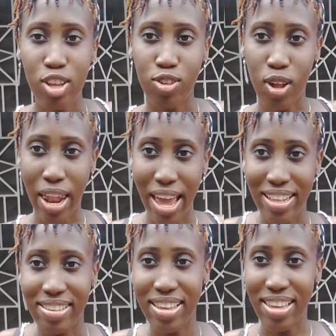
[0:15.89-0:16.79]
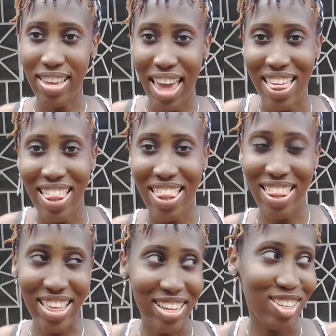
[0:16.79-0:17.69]
So let's get
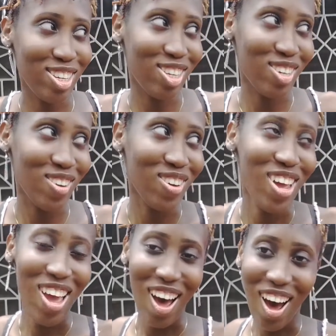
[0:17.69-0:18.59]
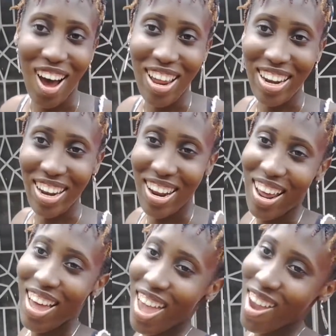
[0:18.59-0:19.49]
this show on the